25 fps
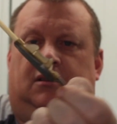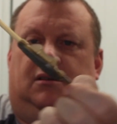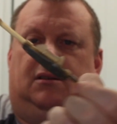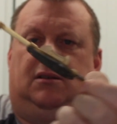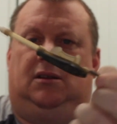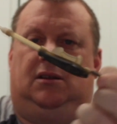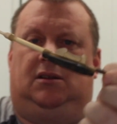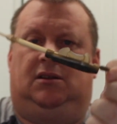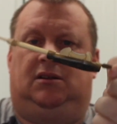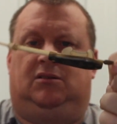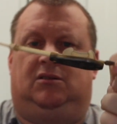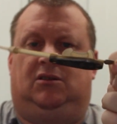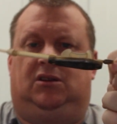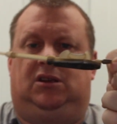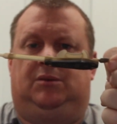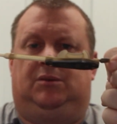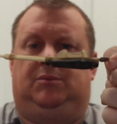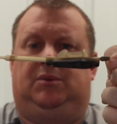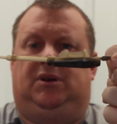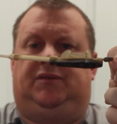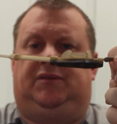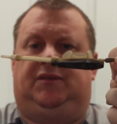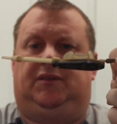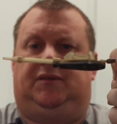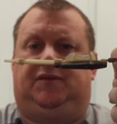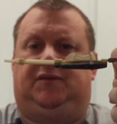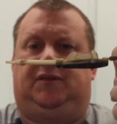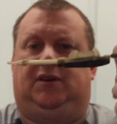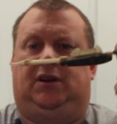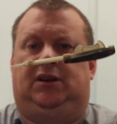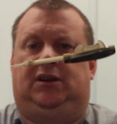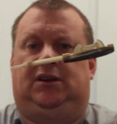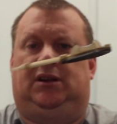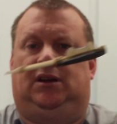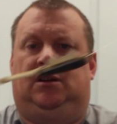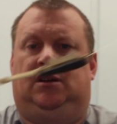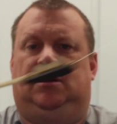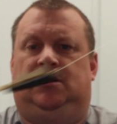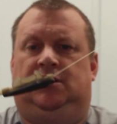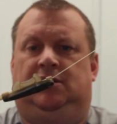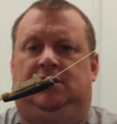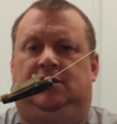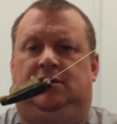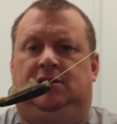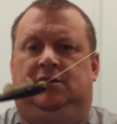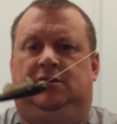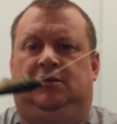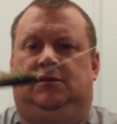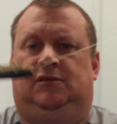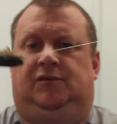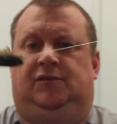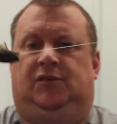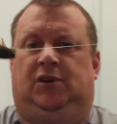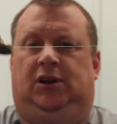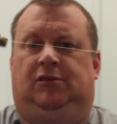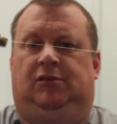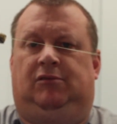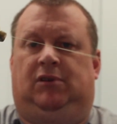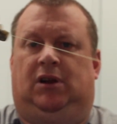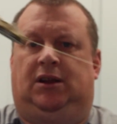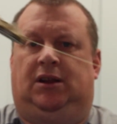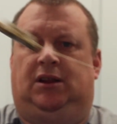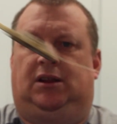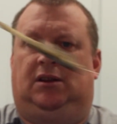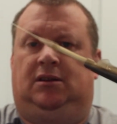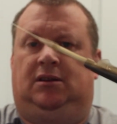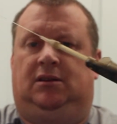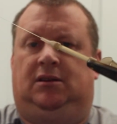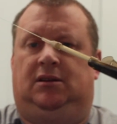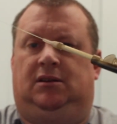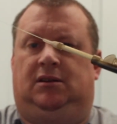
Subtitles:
and then you've got your method feeder free running